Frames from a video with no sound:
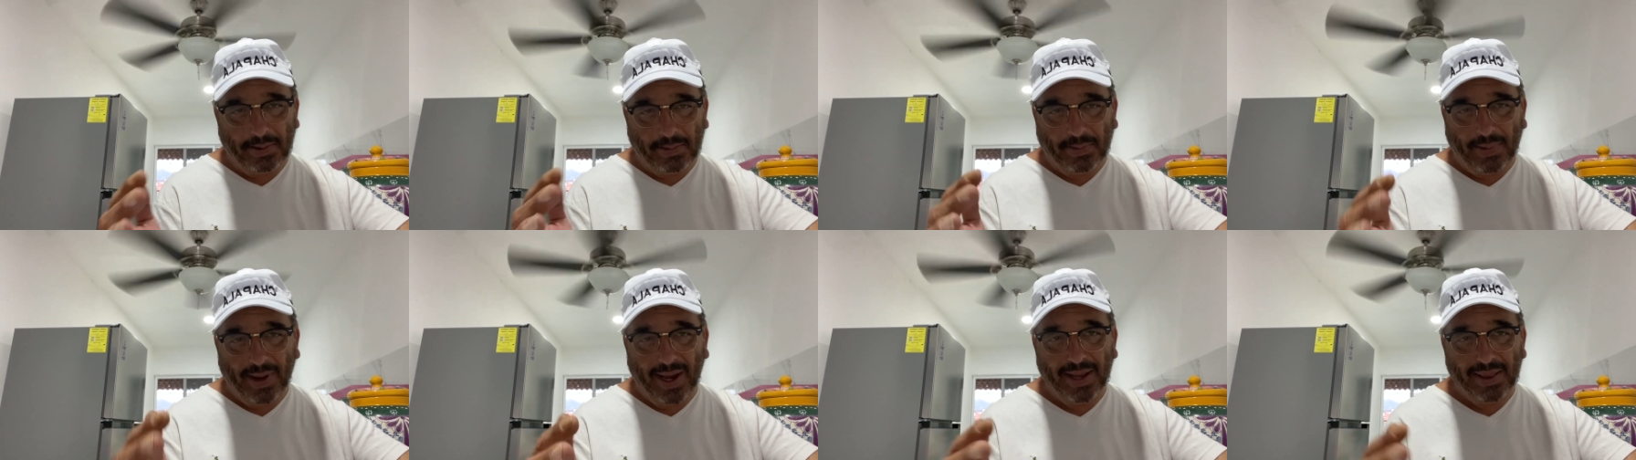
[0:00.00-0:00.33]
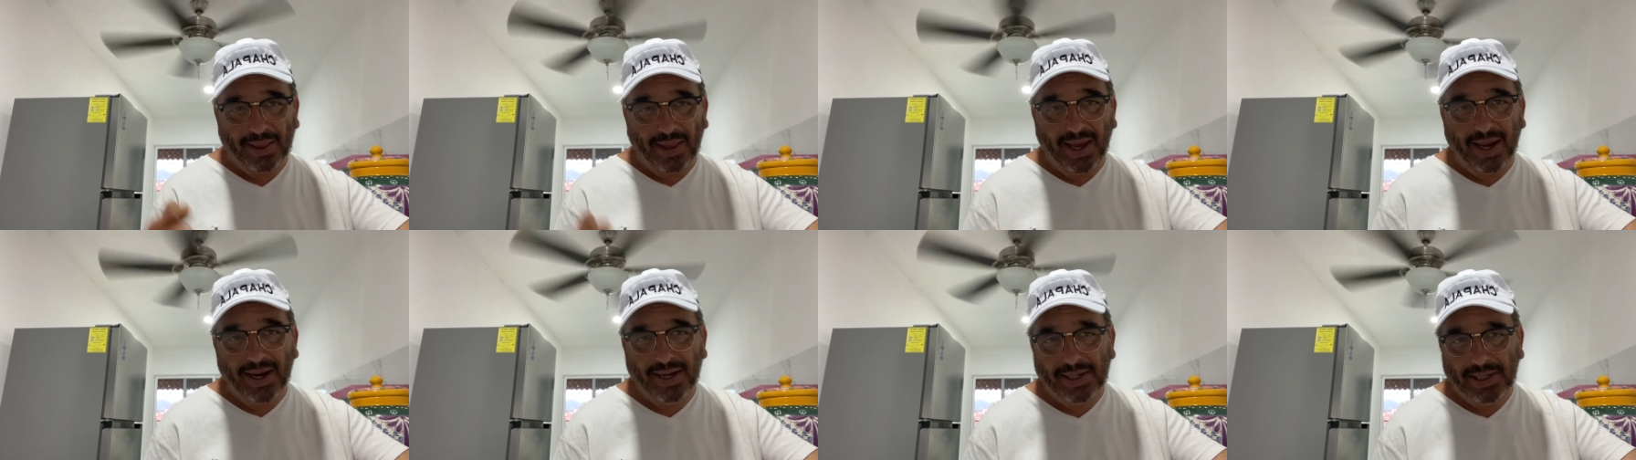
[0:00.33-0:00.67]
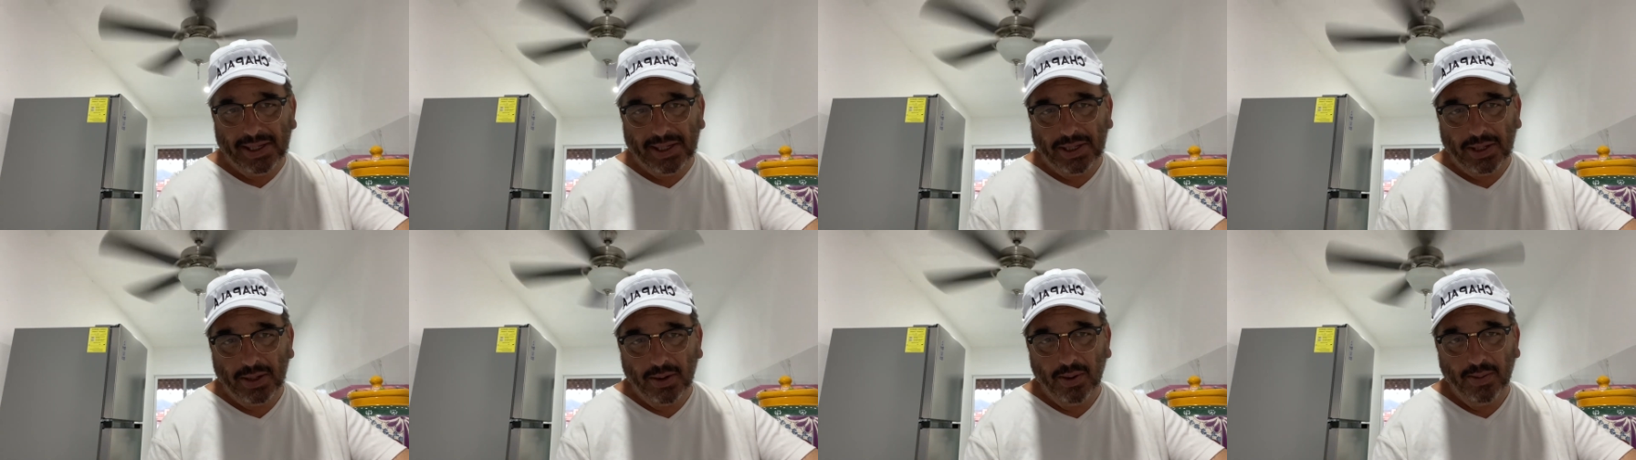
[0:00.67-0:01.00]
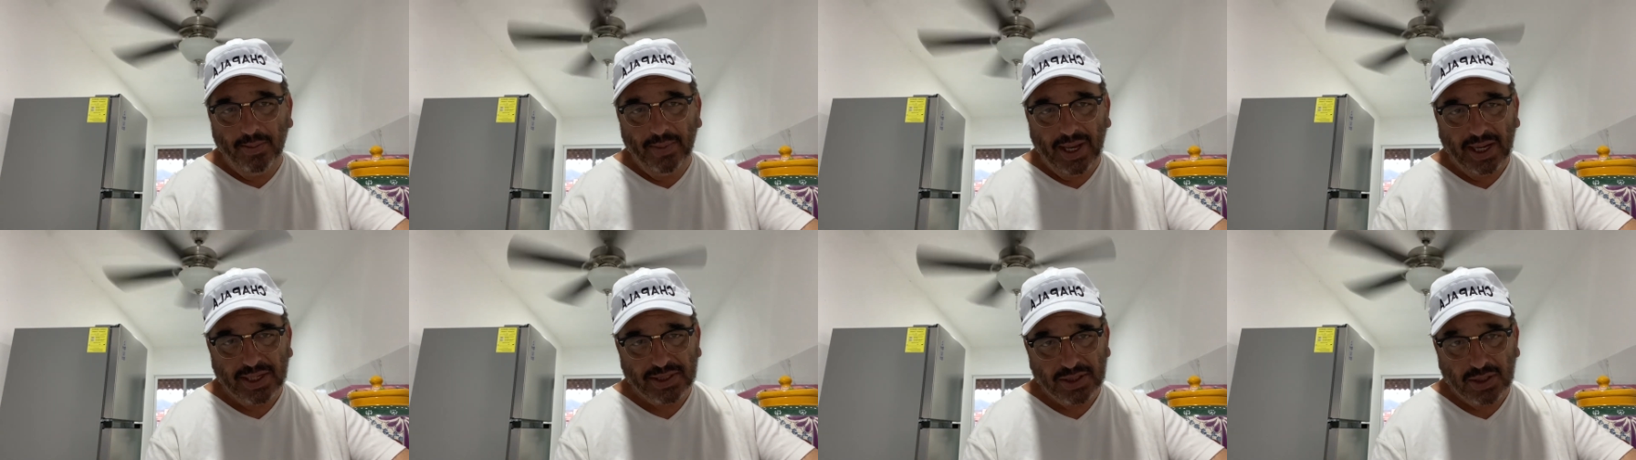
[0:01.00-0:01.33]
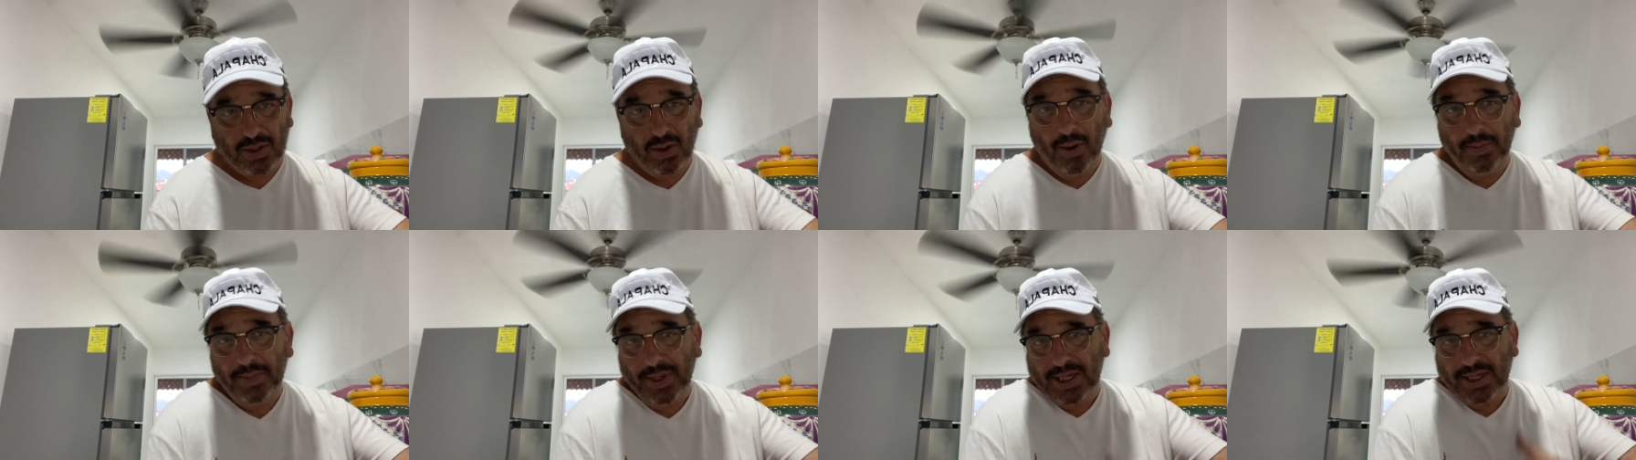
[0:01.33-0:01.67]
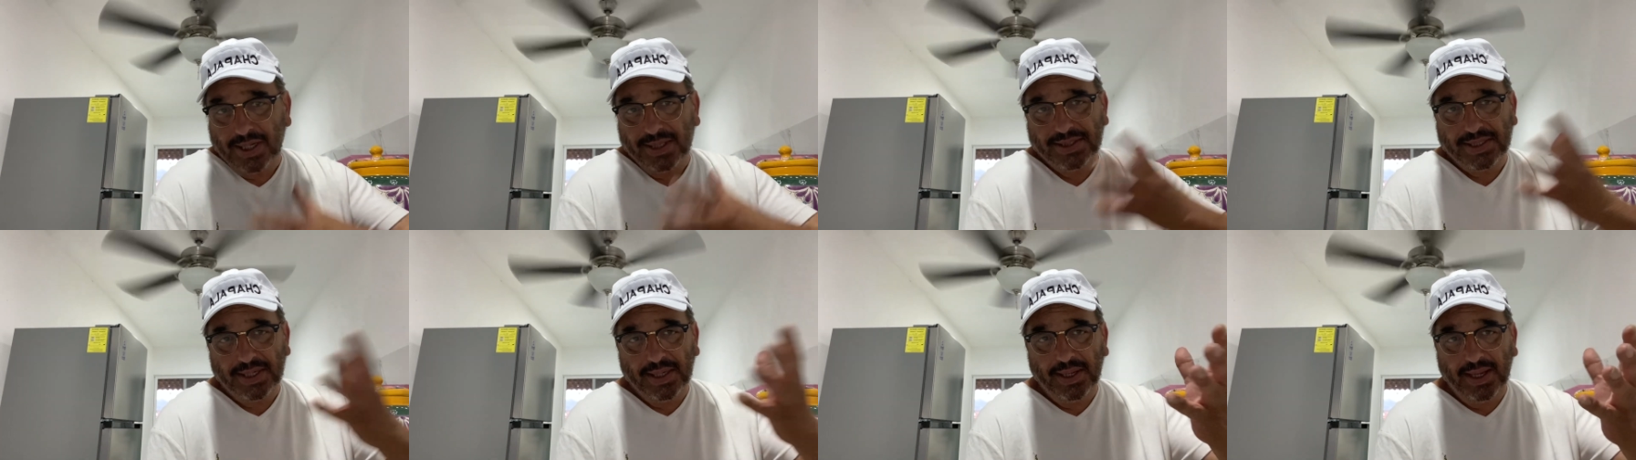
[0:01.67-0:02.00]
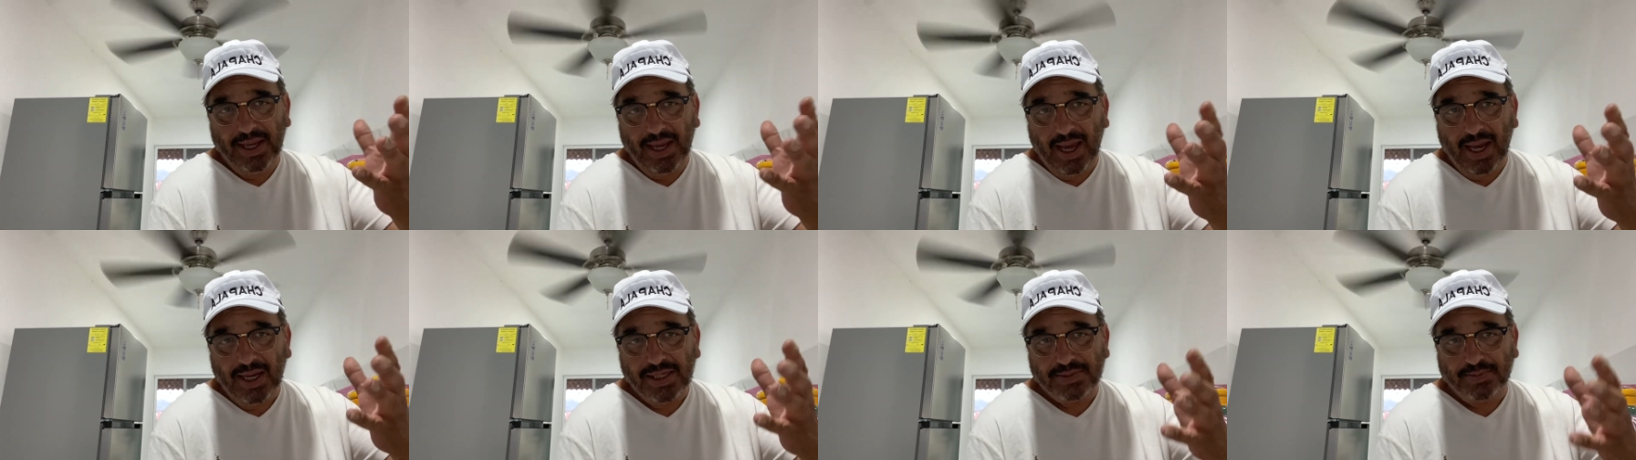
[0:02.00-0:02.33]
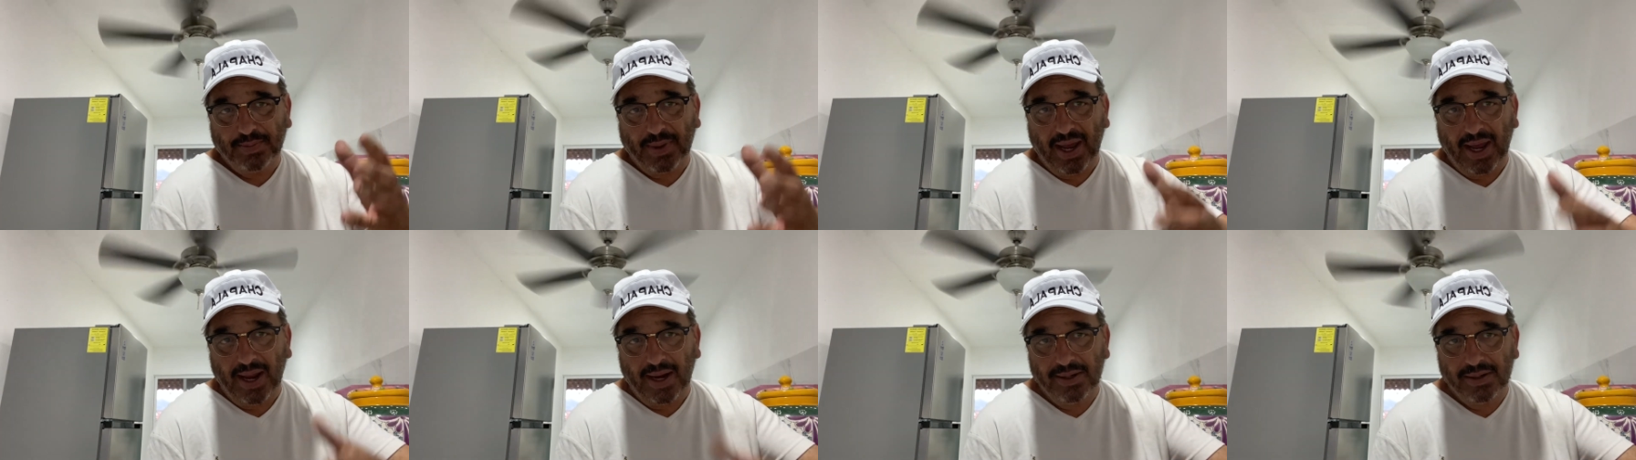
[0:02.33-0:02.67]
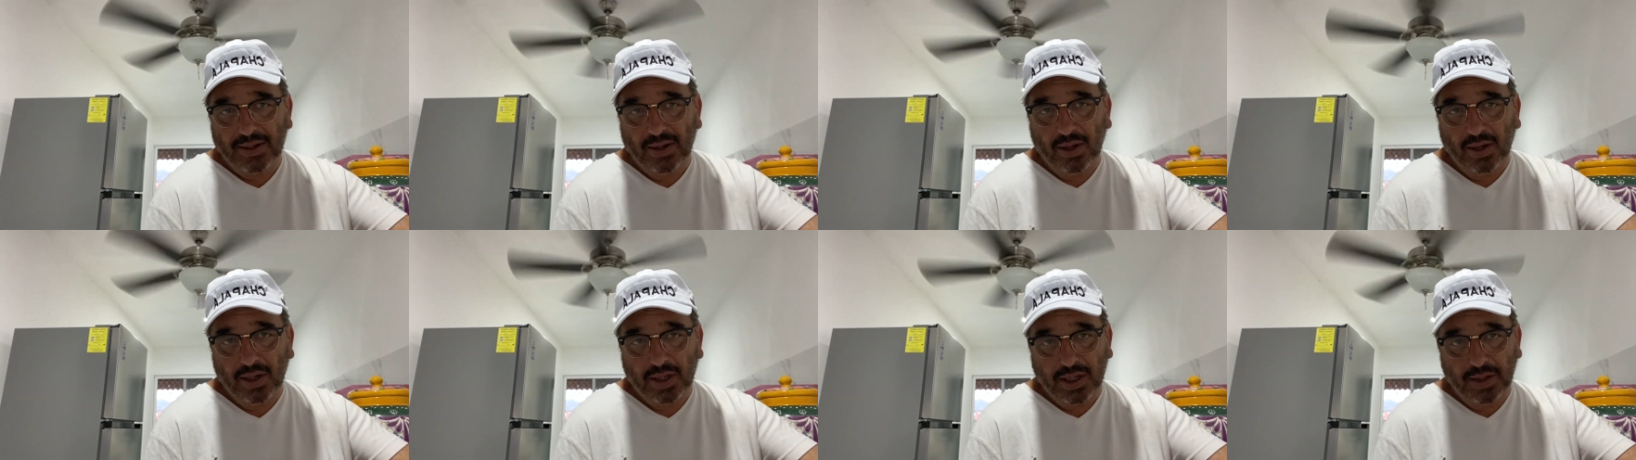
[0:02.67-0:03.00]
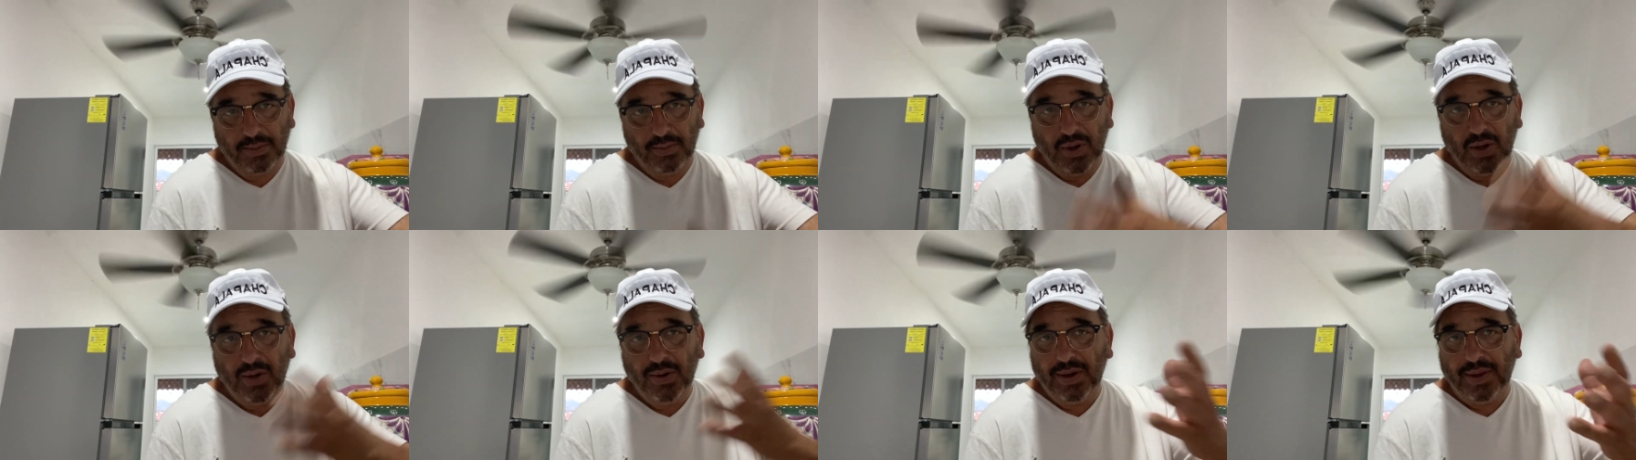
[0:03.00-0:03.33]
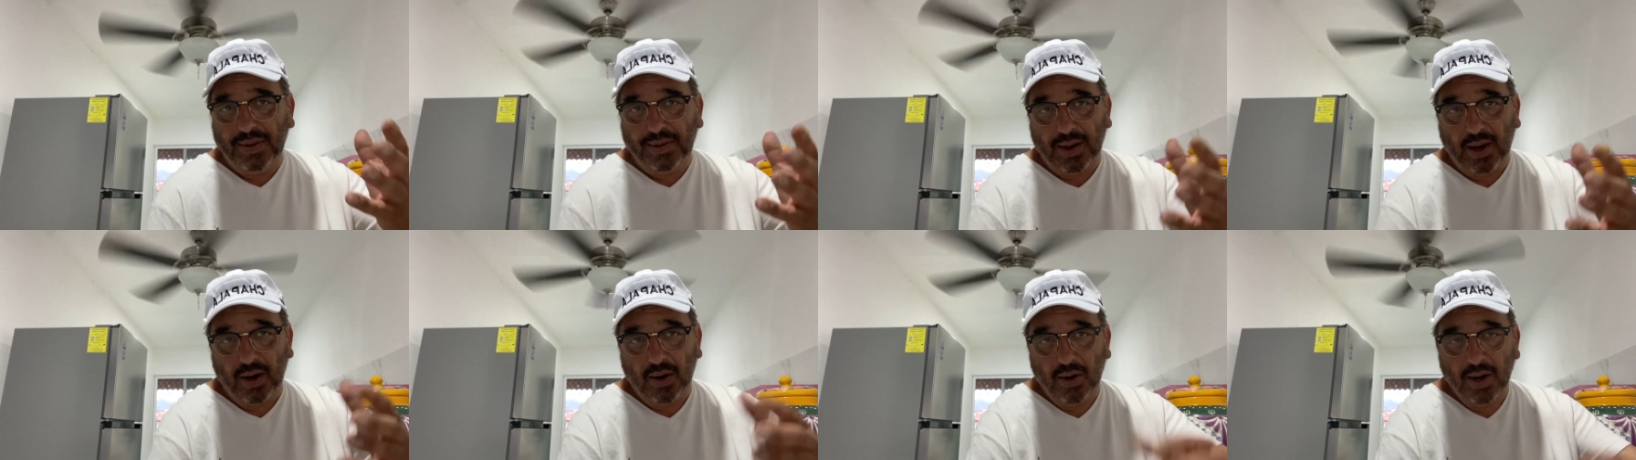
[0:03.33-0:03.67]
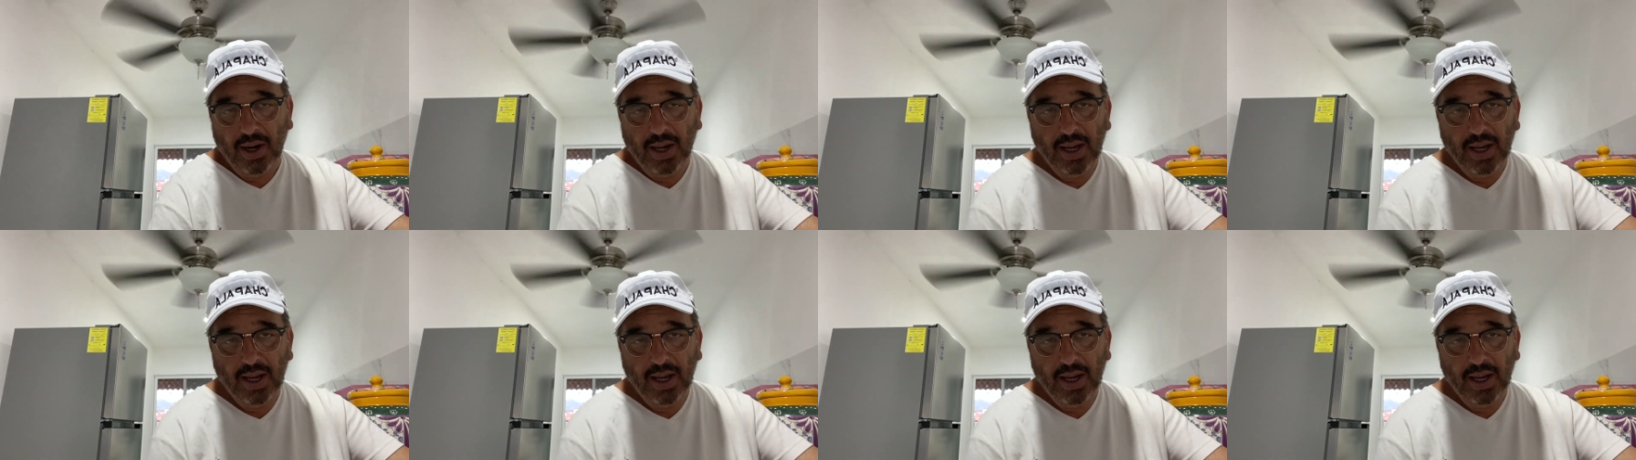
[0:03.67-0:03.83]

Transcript: of my landing here in Mexico because of the expat community there.